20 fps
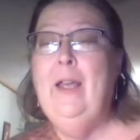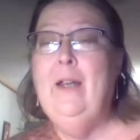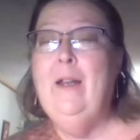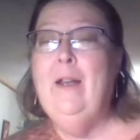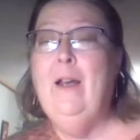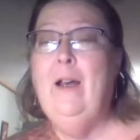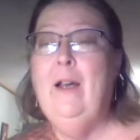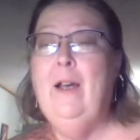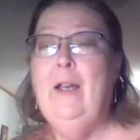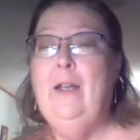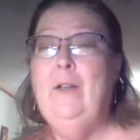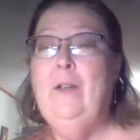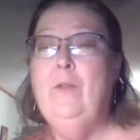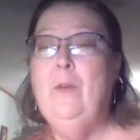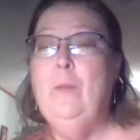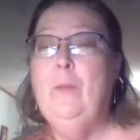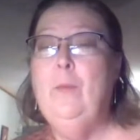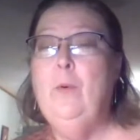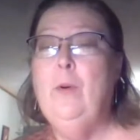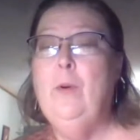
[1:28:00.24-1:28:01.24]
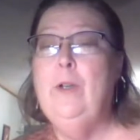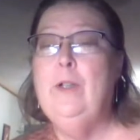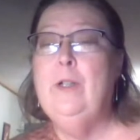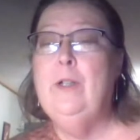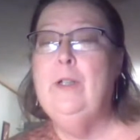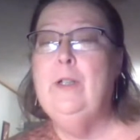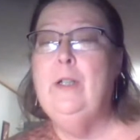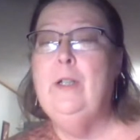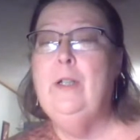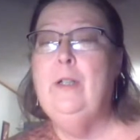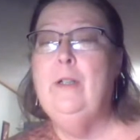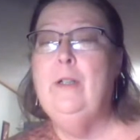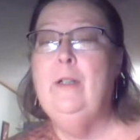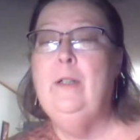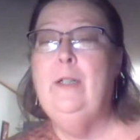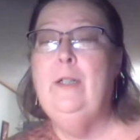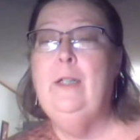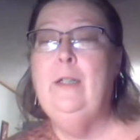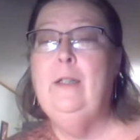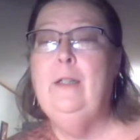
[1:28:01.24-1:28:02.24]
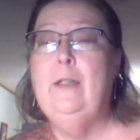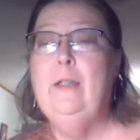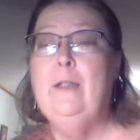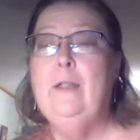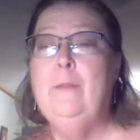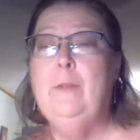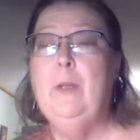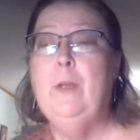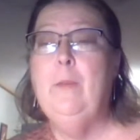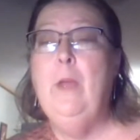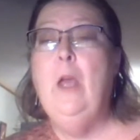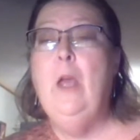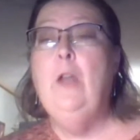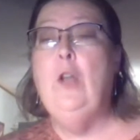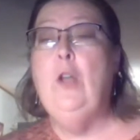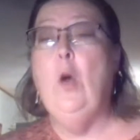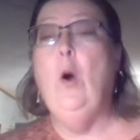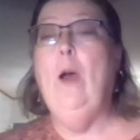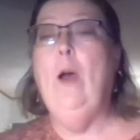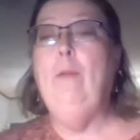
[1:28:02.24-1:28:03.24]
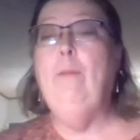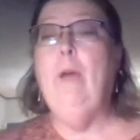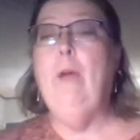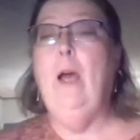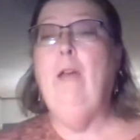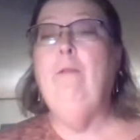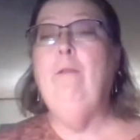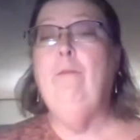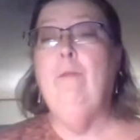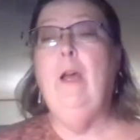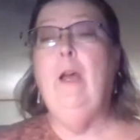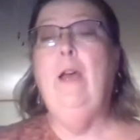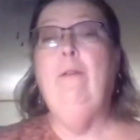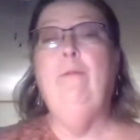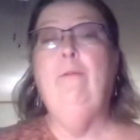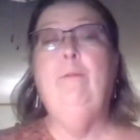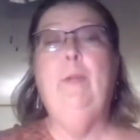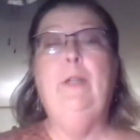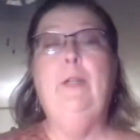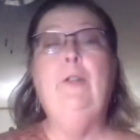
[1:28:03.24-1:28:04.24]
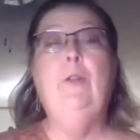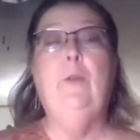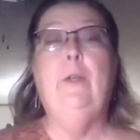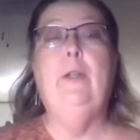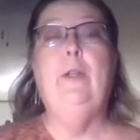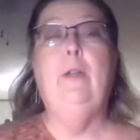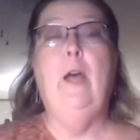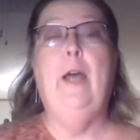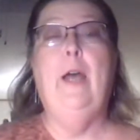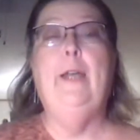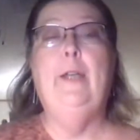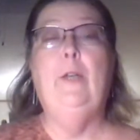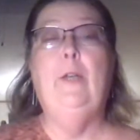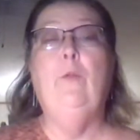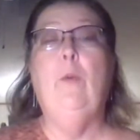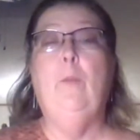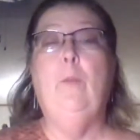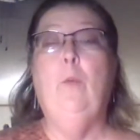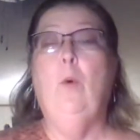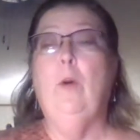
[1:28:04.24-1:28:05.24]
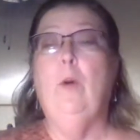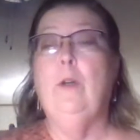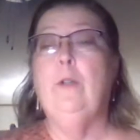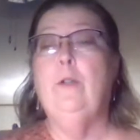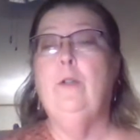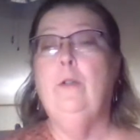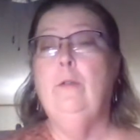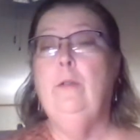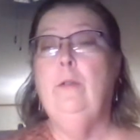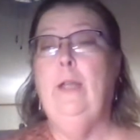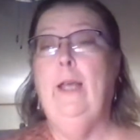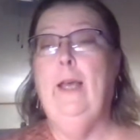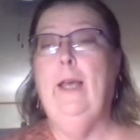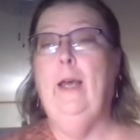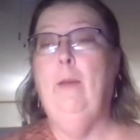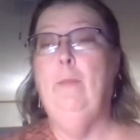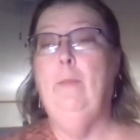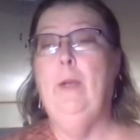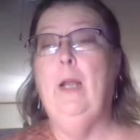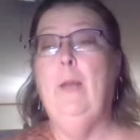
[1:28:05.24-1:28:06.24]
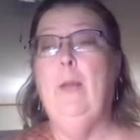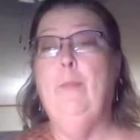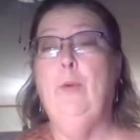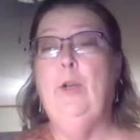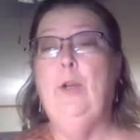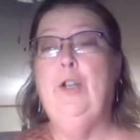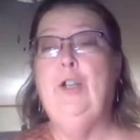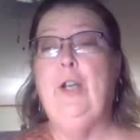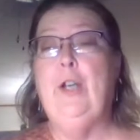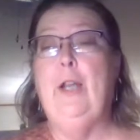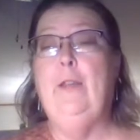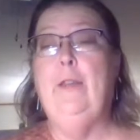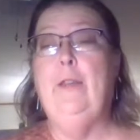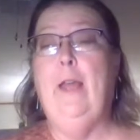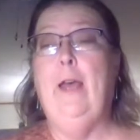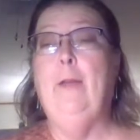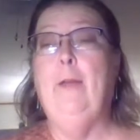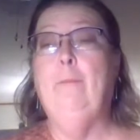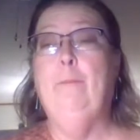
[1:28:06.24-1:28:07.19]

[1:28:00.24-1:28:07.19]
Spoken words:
hide and report, Justine, delete, listen. No, I've been doing hide and report. Yeah, but I appreciate that.